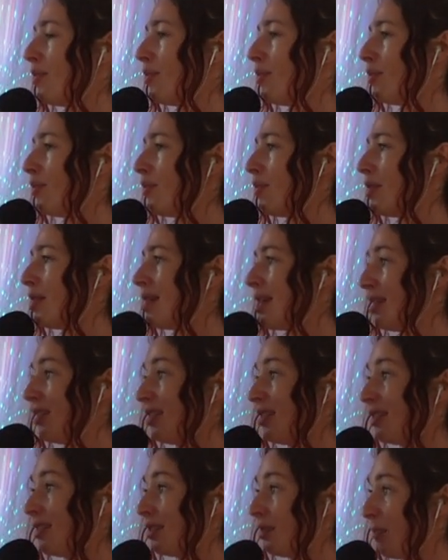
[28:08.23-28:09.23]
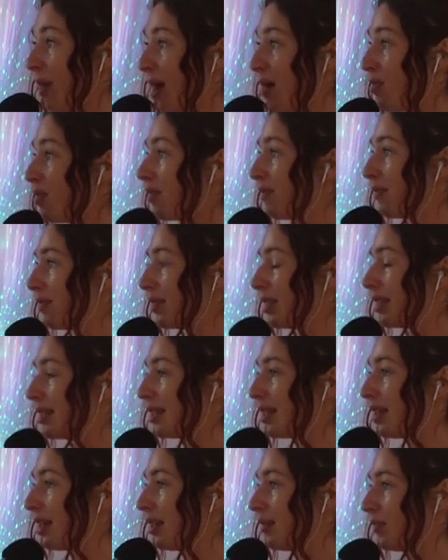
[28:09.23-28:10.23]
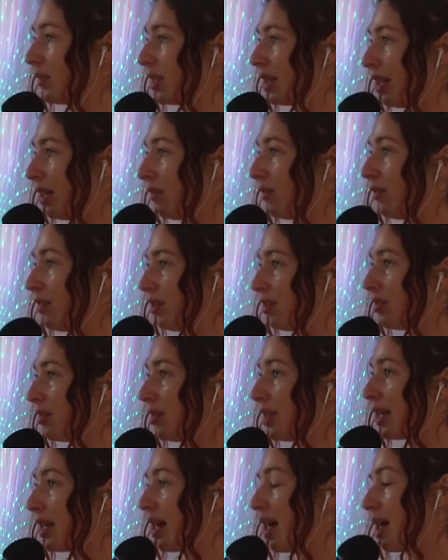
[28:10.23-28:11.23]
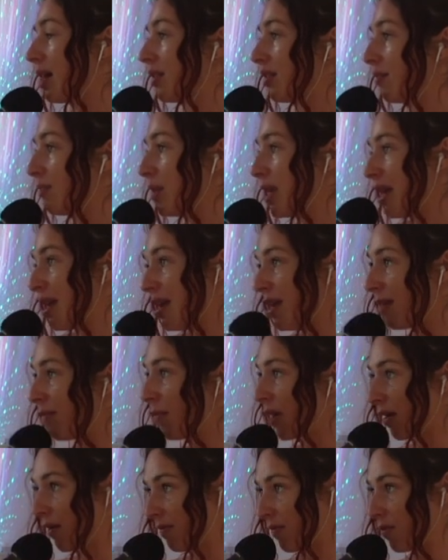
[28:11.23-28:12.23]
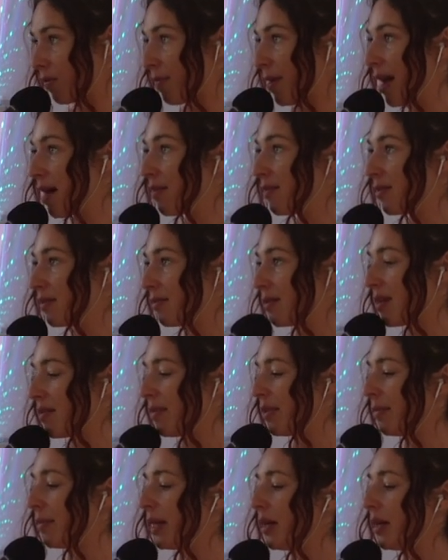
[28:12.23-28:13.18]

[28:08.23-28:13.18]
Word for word: were they just as powerful as I am? Did I feel like I could be in my full power around them?